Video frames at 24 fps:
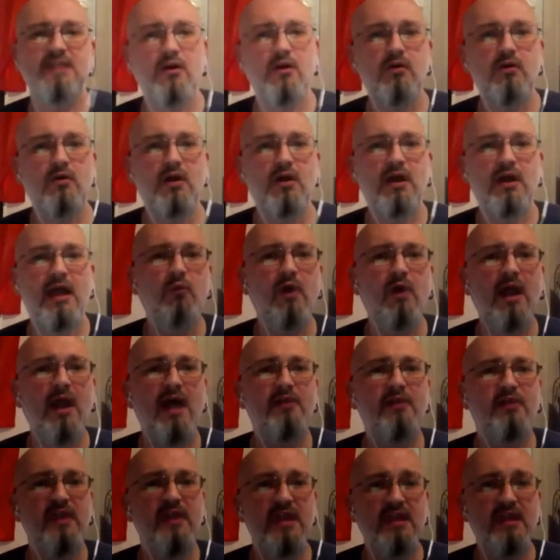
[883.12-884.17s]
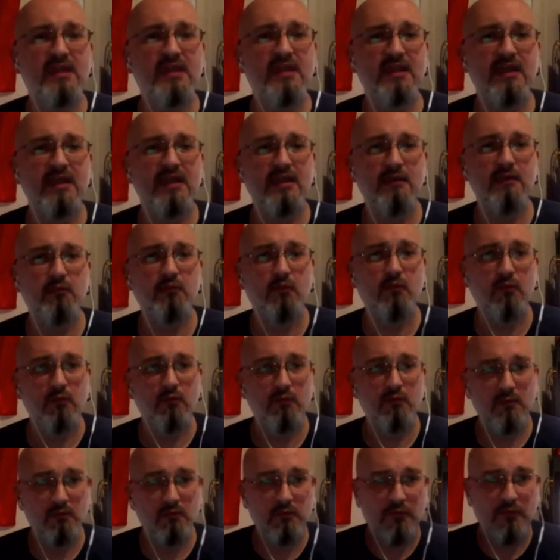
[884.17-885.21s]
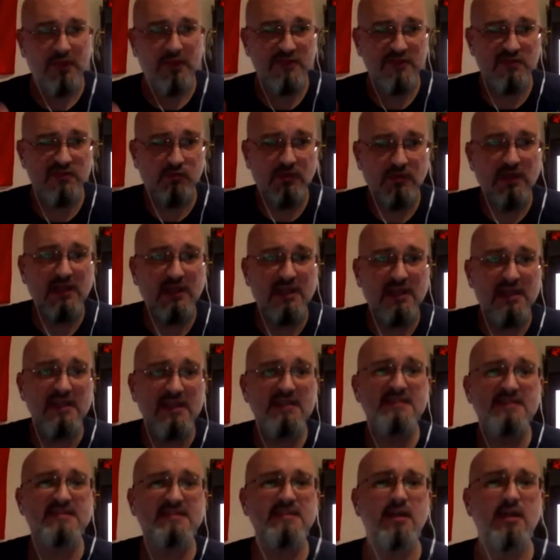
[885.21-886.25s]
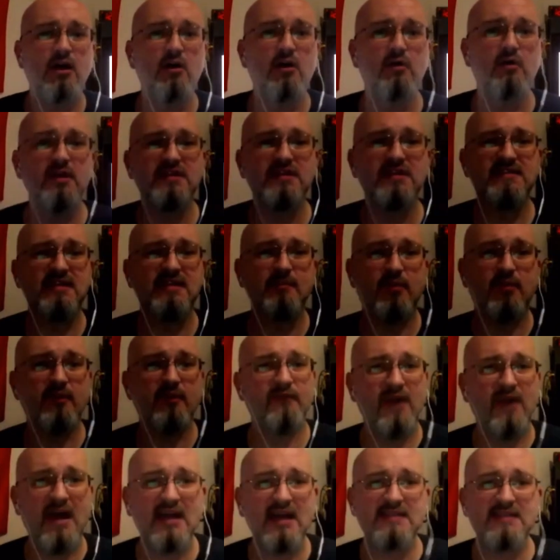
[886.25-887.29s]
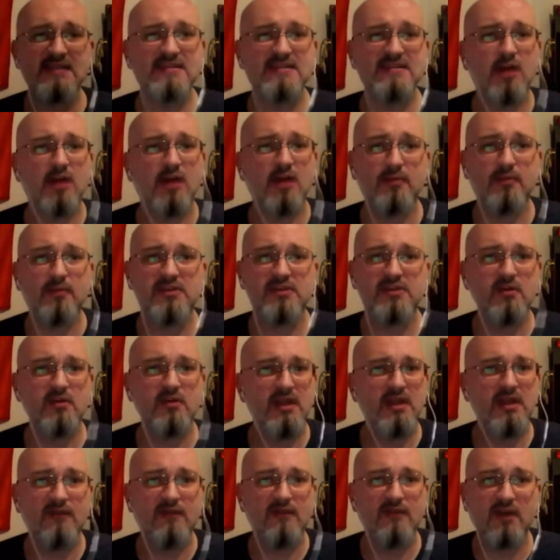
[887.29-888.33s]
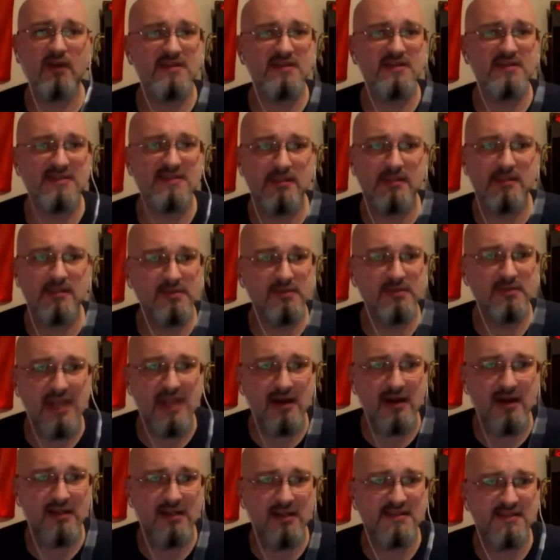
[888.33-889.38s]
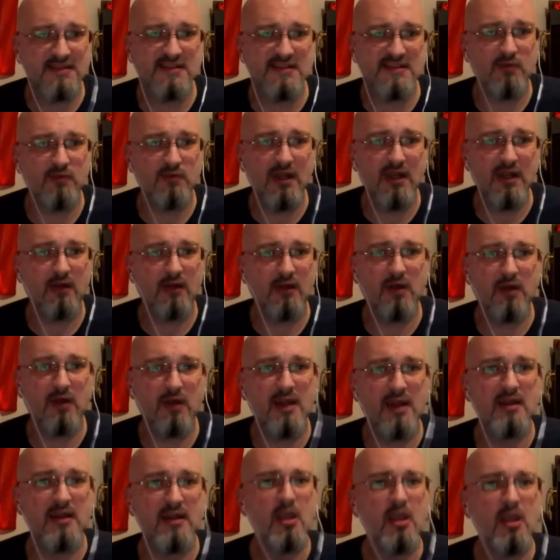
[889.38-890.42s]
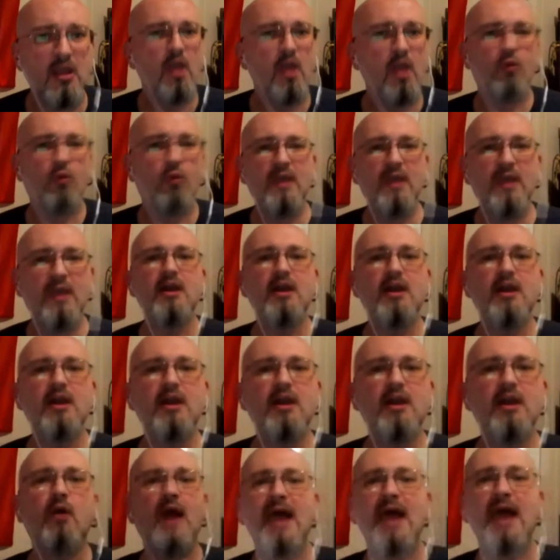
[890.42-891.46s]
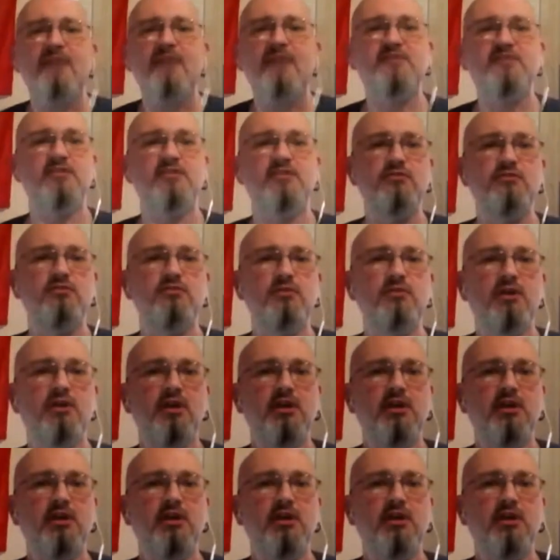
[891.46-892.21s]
I, uh, what, what I think this really is, though, is it provides an opportunity for us as libertarians as well, right? We don't have to